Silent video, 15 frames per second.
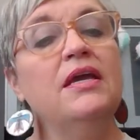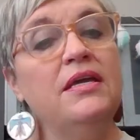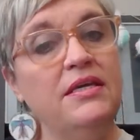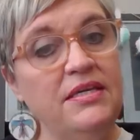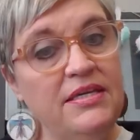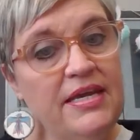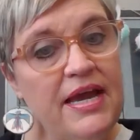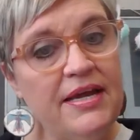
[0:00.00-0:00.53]

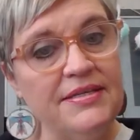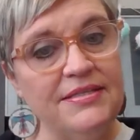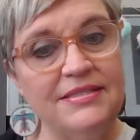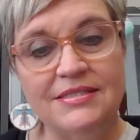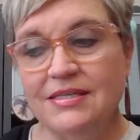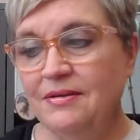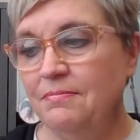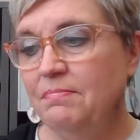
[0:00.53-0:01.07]

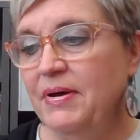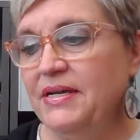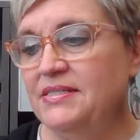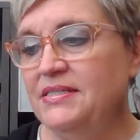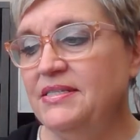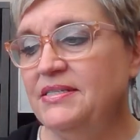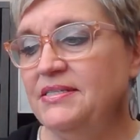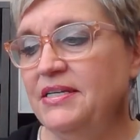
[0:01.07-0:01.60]
Yes,
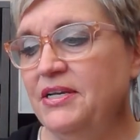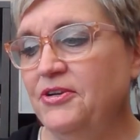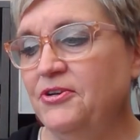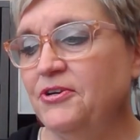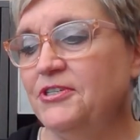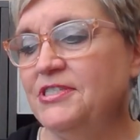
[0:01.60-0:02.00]
Buzzy Sr.